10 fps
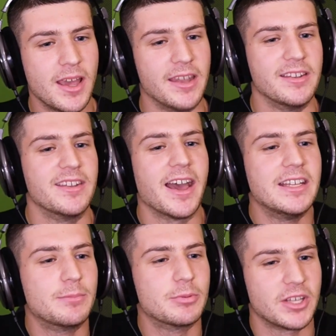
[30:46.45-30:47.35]
and
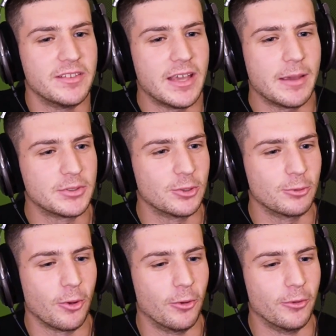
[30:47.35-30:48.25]
90% of the
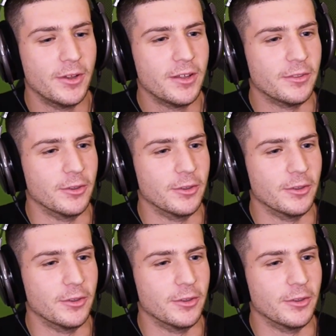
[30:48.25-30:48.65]
episode on